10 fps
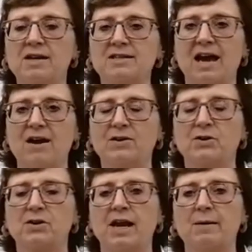to have a
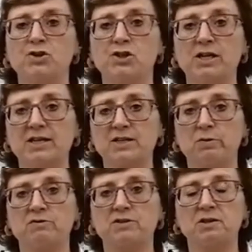look at our machines,
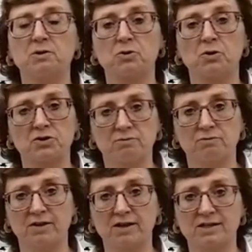we've still got
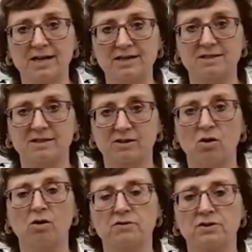some fantastic
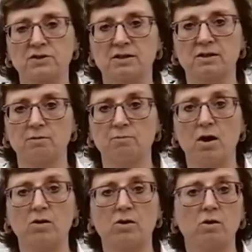offers, and the
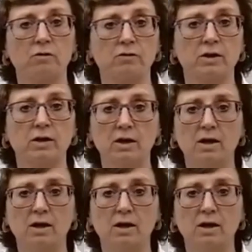Amara offer